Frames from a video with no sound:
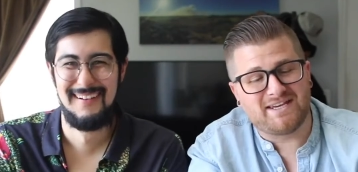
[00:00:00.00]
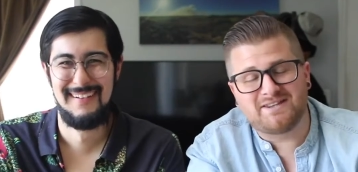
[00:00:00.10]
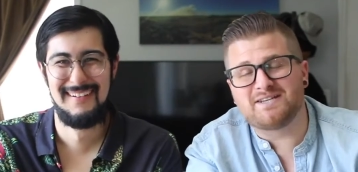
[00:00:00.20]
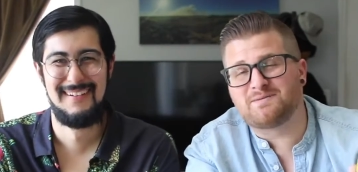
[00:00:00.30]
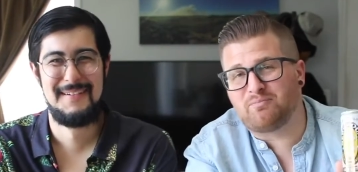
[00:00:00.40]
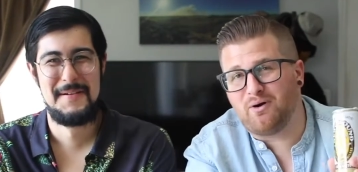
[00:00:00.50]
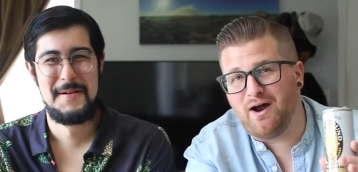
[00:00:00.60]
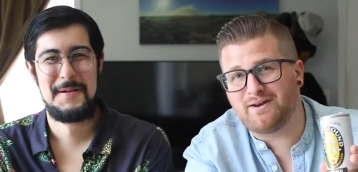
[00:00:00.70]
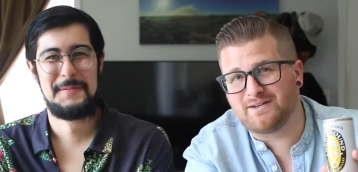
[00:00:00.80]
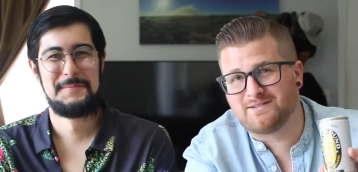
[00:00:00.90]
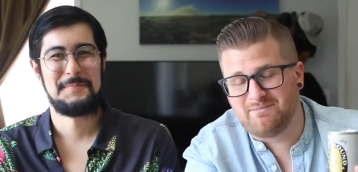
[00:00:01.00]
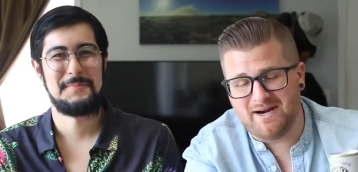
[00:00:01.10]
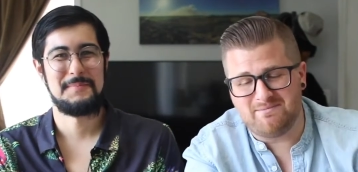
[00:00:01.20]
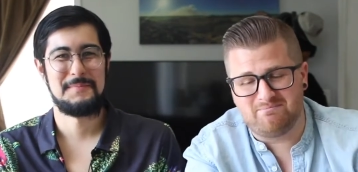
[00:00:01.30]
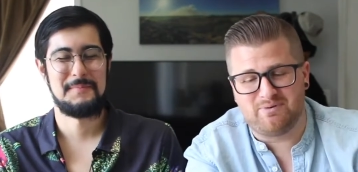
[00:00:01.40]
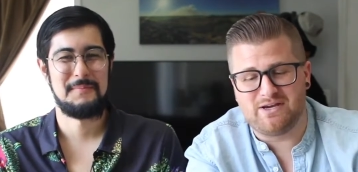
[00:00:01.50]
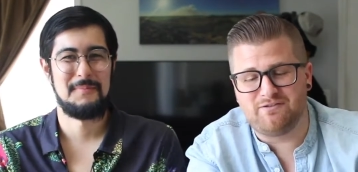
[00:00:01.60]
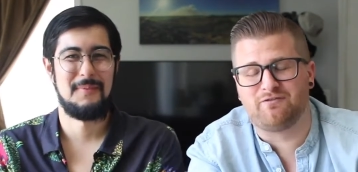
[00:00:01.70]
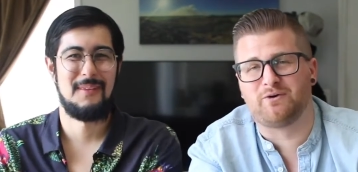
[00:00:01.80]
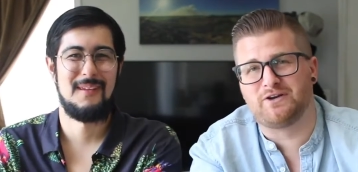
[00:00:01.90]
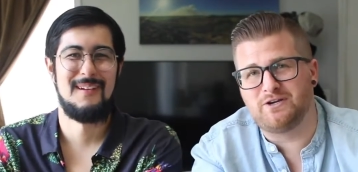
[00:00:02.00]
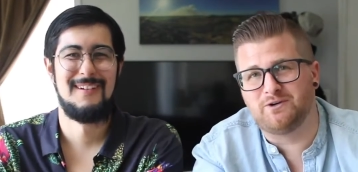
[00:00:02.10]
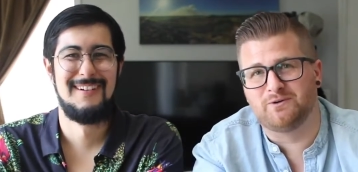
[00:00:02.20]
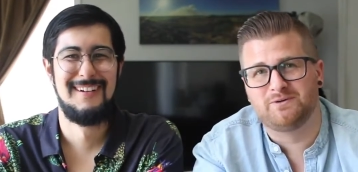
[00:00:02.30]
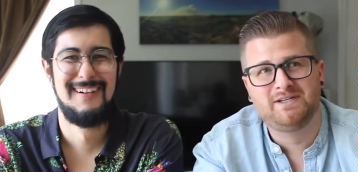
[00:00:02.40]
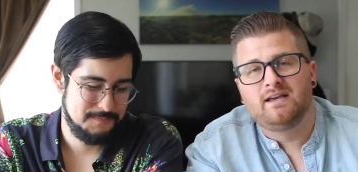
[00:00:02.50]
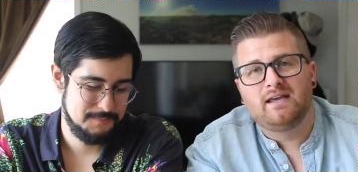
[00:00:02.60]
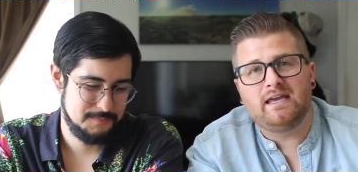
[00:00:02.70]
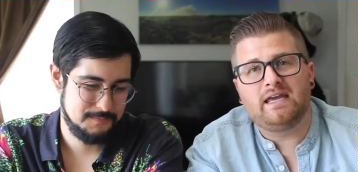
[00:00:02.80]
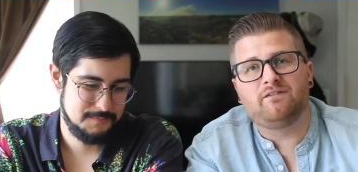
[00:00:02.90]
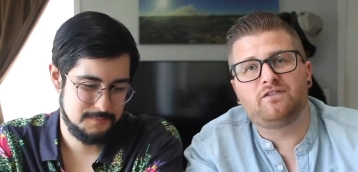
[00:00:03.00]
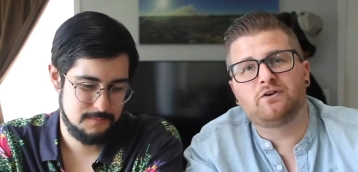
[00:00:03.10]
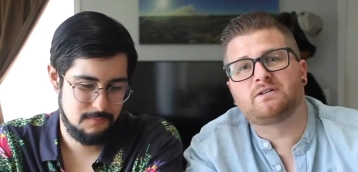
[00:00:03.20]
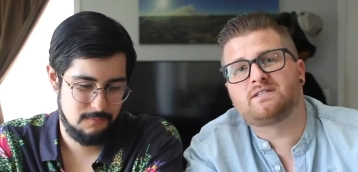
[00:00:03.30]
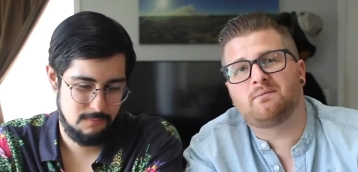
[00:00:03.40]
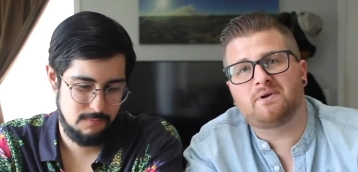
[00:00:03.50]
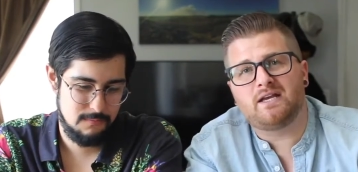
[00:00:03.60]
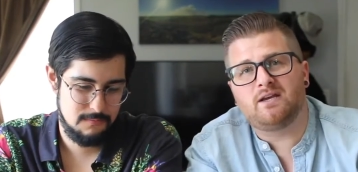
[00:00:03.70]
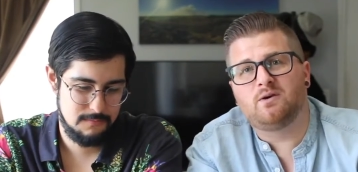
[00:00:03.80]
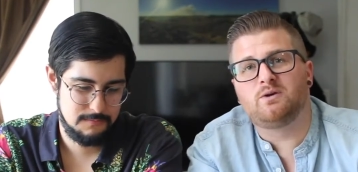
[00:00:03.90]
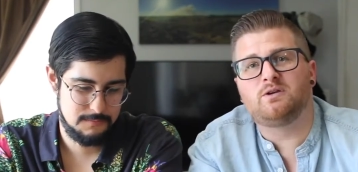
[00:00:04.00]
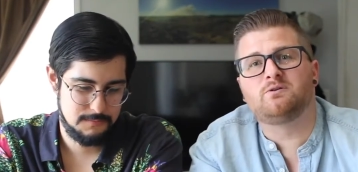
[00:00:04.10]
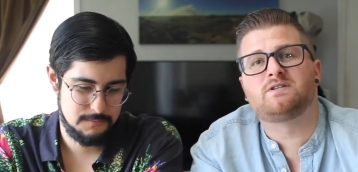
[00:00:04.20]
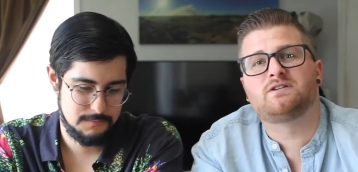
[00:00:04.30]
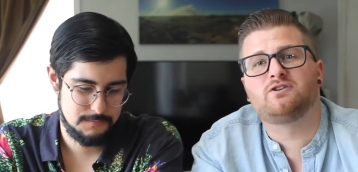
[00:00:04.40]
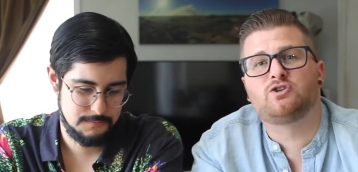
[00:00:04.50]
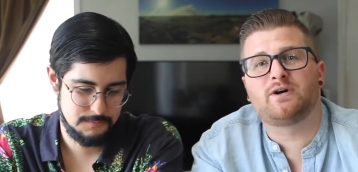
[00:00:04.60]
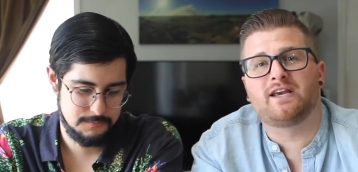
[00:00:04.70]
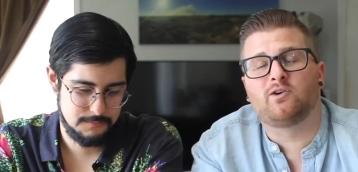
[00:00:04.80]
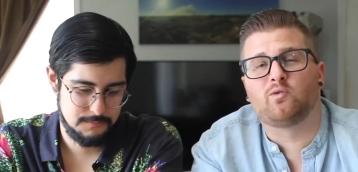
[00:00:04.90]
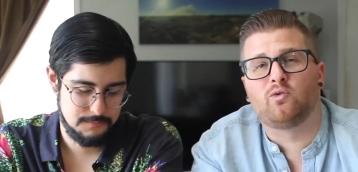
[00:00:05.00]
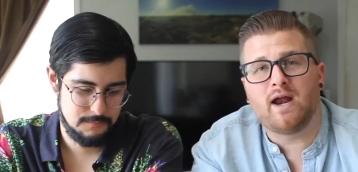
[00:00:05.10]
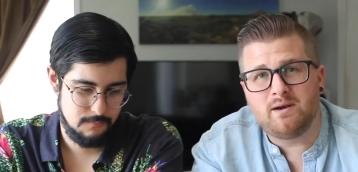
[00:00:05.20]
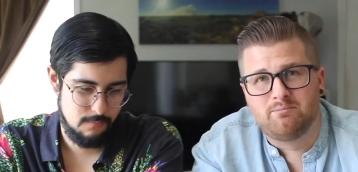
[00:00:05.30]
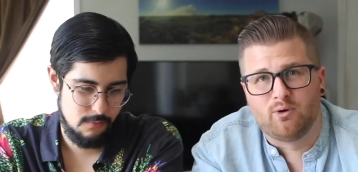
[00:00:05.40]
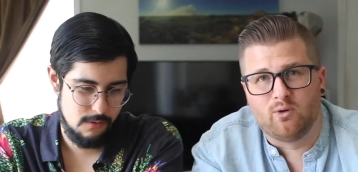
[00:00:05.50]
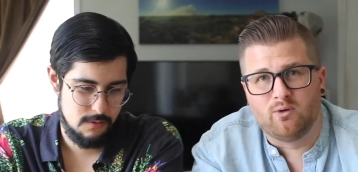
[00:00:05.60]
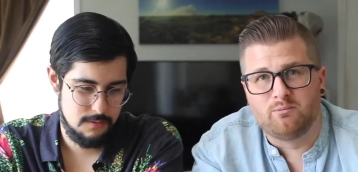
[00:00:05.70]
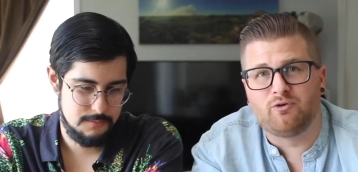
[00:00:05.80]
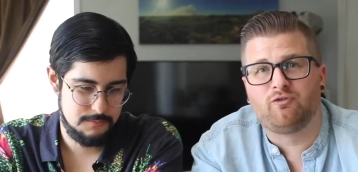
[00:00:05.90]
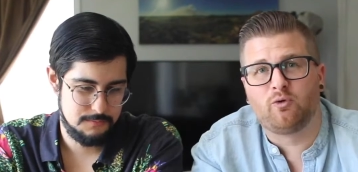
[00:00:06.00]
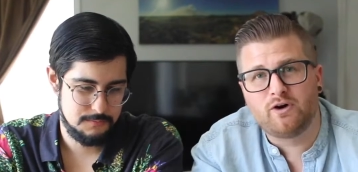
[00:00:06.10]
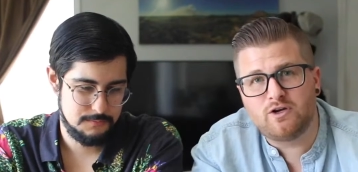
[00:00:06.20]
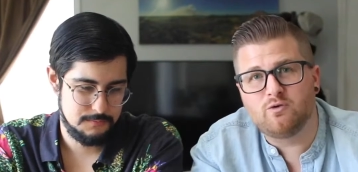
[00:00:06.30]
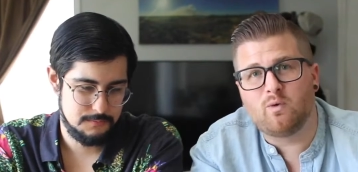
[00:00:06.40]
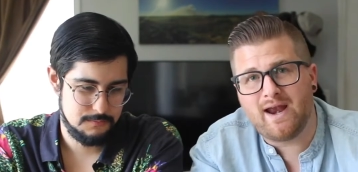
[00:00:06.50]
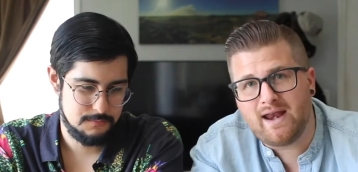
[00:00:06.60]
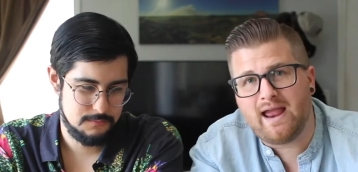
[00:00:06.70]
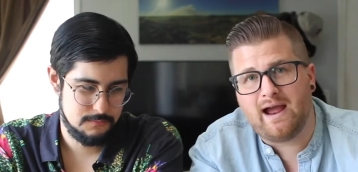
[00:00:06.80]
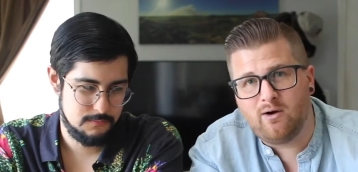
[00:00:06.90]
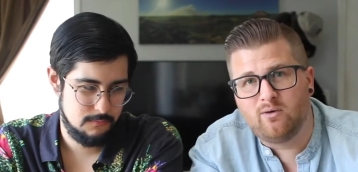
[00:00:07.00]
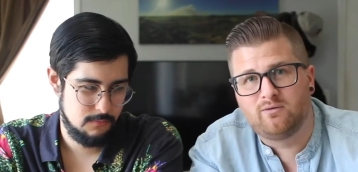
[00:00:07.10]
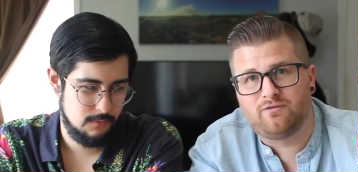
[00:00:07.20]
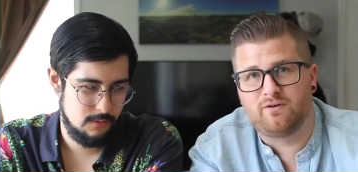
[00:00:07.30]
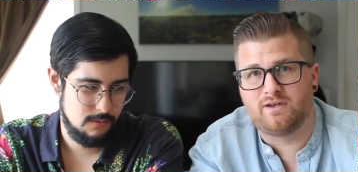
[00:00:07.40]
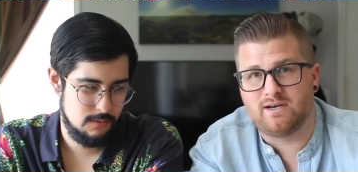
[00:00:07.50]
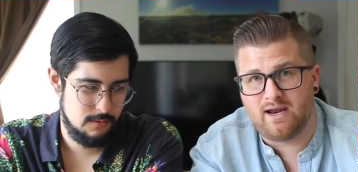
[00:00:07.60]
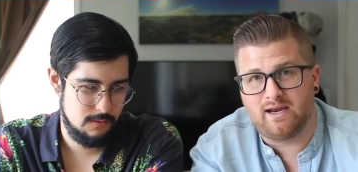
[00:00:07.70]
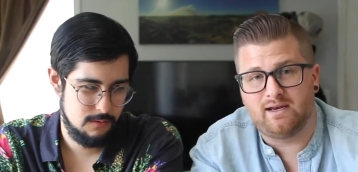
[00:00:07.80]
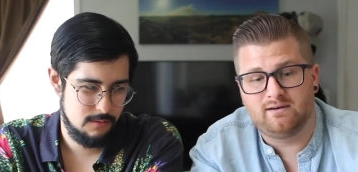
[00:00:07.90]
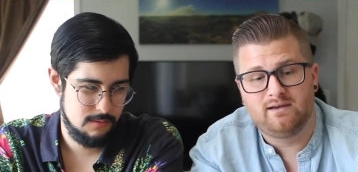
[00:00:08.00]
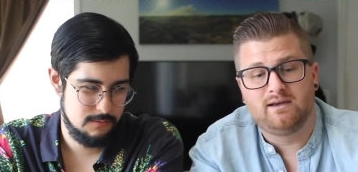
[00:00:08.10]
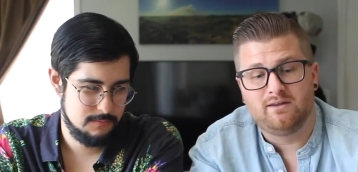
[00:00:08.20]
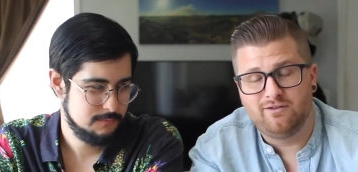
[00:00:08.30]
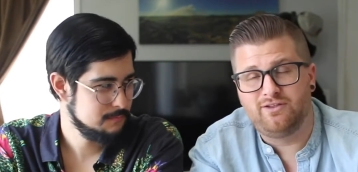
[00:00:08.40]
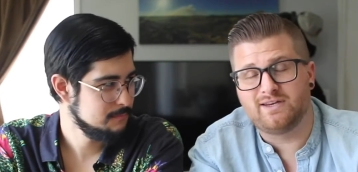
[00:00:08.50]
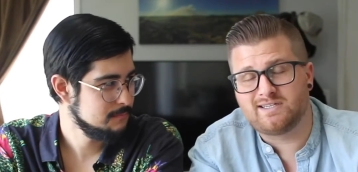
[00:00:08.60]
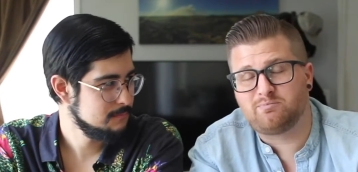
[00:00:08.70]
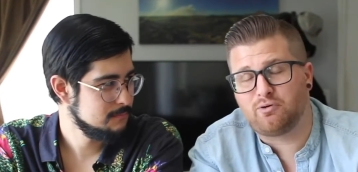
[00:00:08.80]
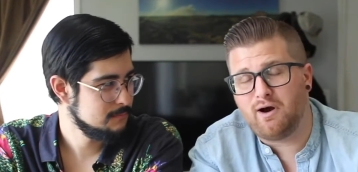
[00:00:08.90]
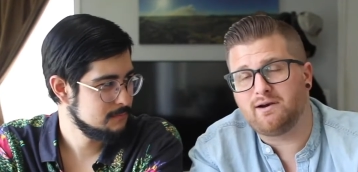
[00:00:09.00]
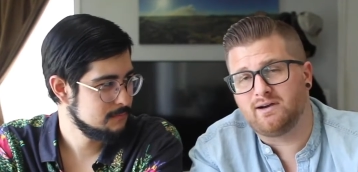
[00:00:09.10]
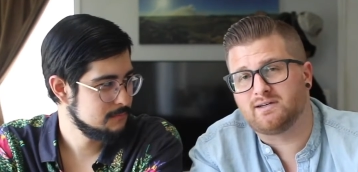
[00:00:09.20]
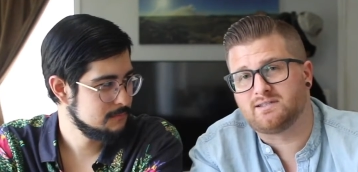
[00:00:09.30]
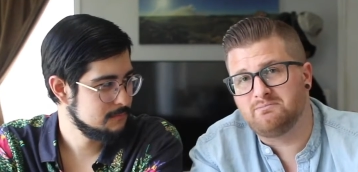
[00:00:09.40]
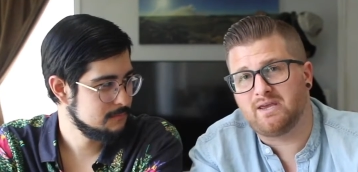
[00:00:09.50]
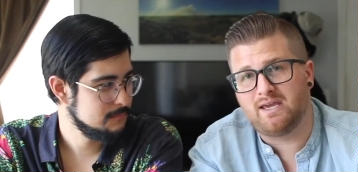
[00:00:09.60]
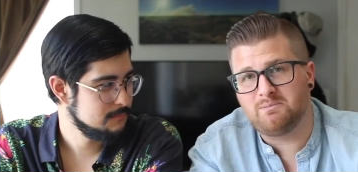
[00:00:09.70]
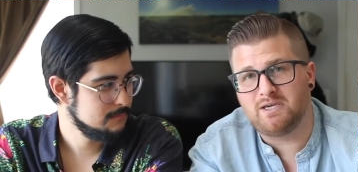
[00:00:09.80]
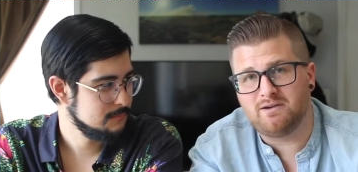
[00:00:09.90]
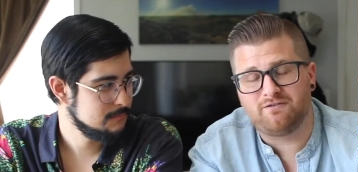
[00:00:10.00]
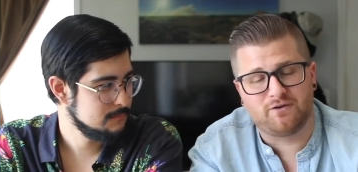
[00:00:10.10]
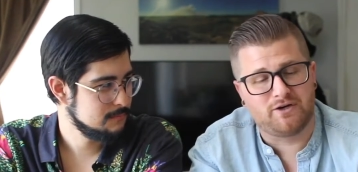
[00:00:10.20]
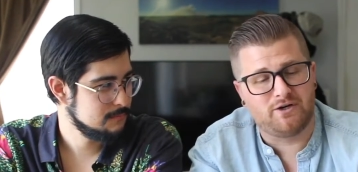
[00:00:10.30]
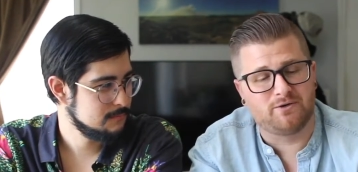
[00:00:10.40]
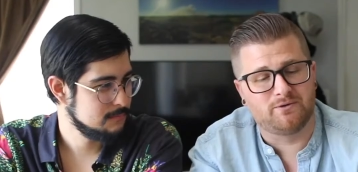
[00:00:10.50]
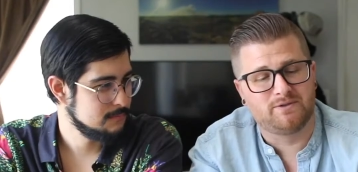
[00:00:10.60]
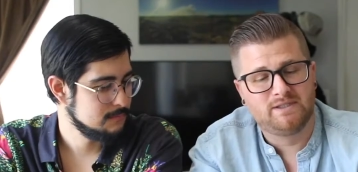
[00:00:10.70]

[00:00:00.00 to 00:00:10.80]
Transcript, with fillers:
Speaker 1: think this product might be for you. If you're somebody who used to drink Red Bull before you went out for the night, this product may be for you.